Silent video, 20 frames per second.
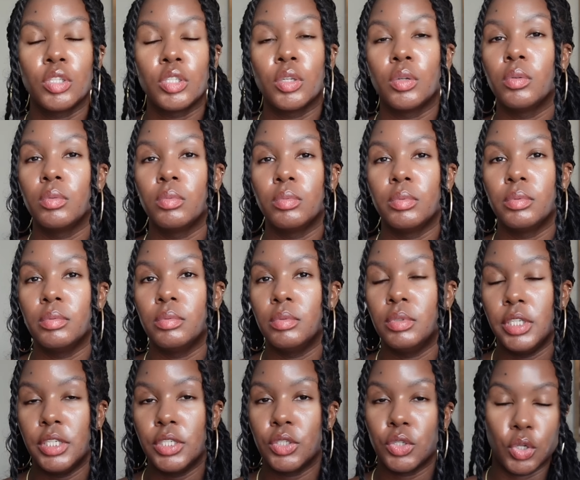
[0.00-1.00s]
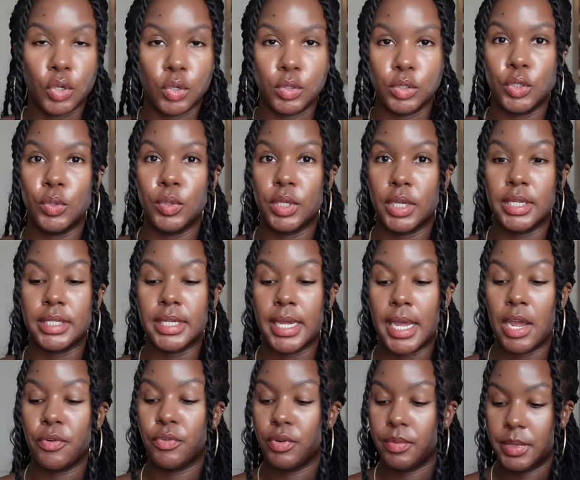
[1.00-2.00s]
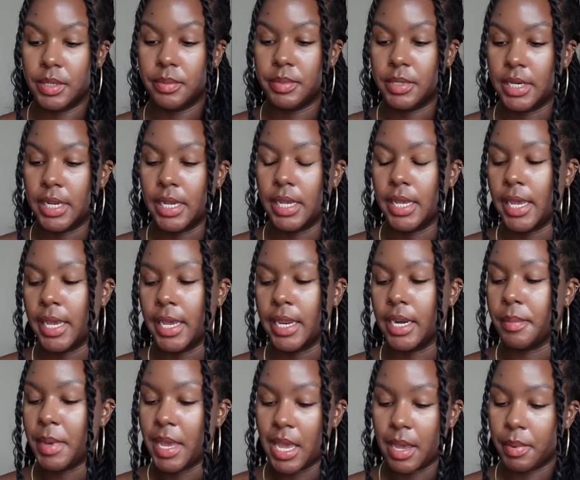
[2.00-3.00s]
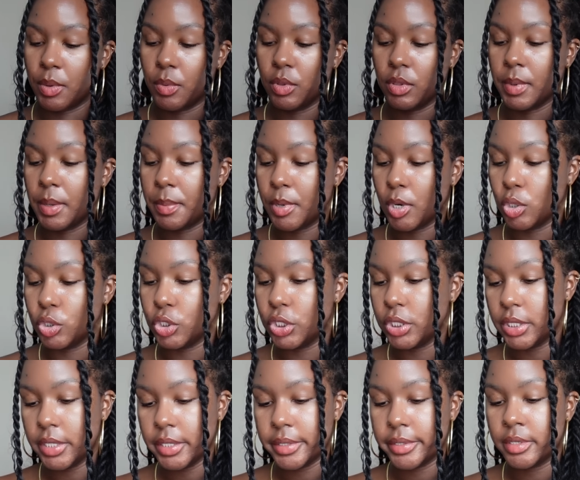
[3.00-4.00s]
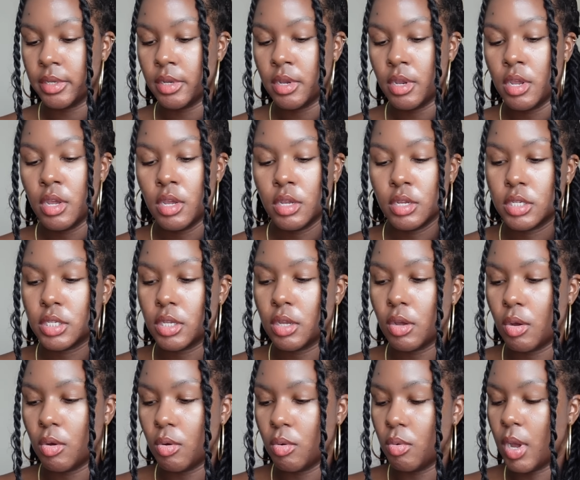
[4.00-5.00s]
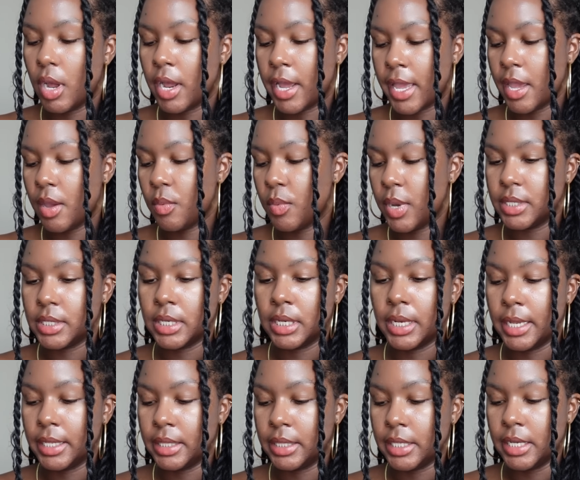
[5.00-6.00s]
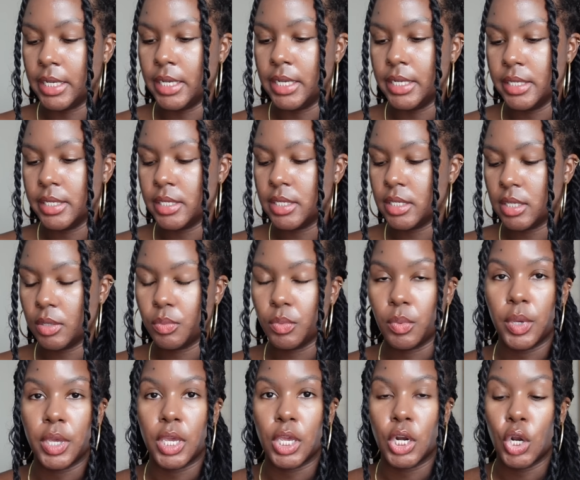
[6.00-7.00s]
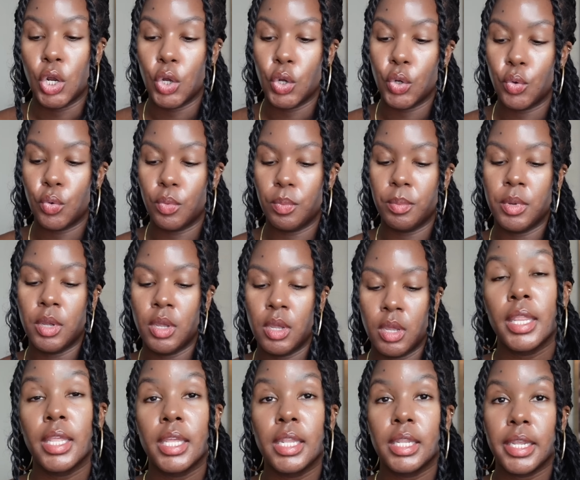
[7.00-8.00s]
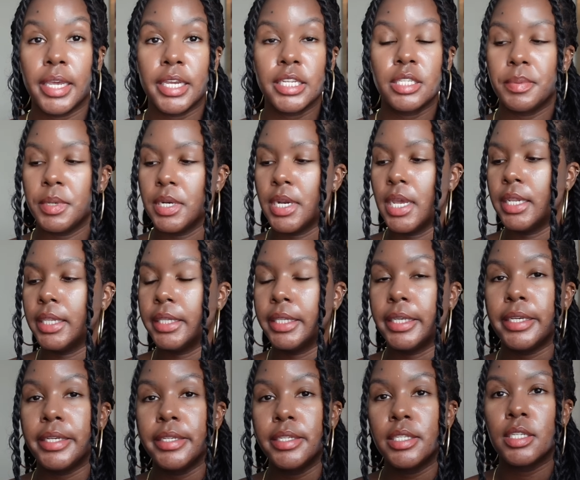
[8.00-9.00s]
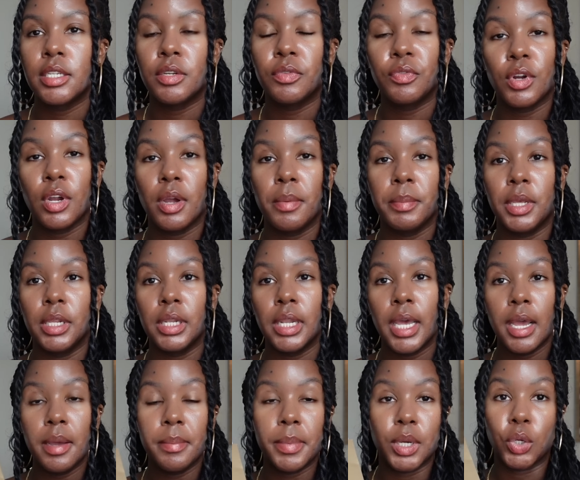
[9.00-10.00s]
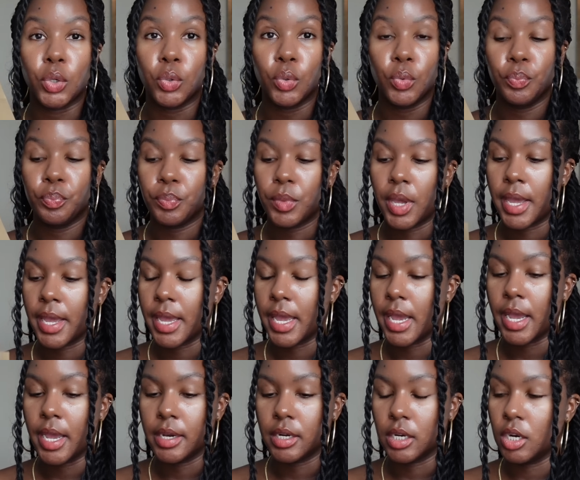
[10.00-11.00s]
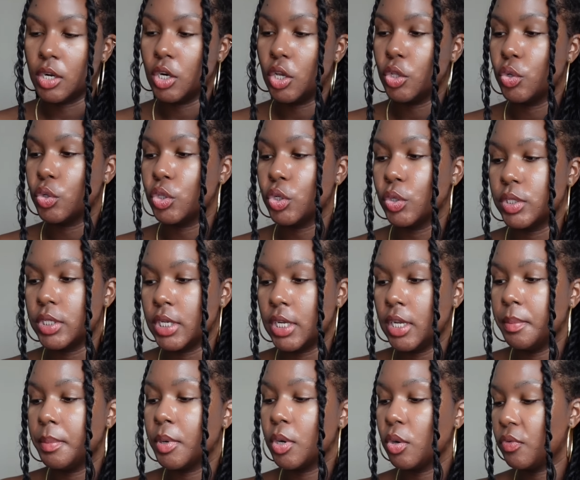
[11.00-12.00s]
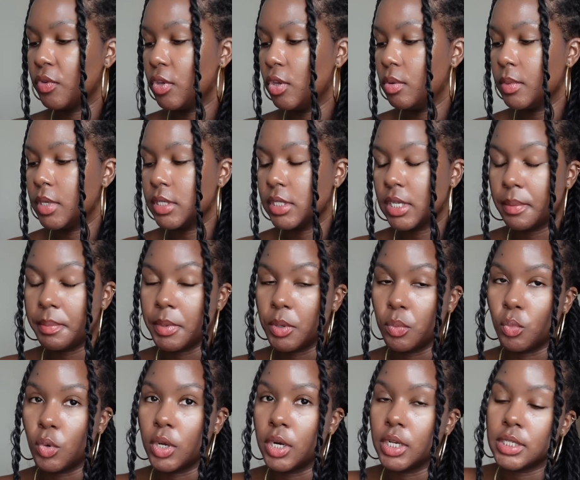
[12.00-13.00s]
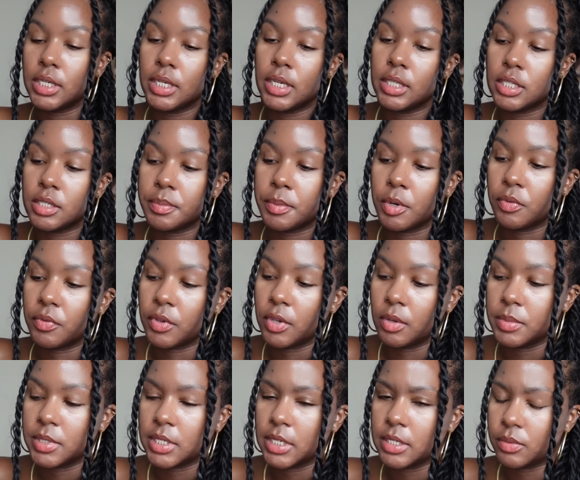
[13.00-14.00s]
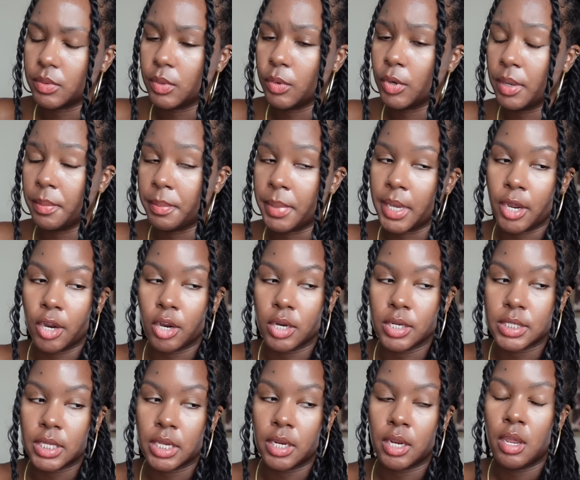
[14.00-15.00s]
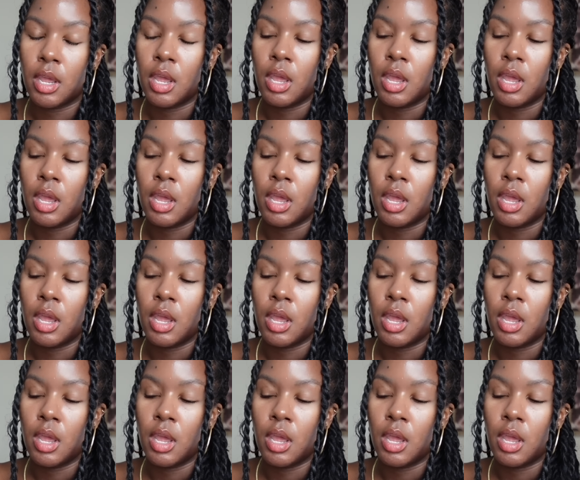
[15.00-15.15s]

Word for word: So these are the only two things I got from Diptyque and I'm happy with my purchases. So I can't wait to like these when we get home. And then last but not least from Le Labo, I got another 13 perfume because I've been wanting to get this perfume since we were in Paris uh,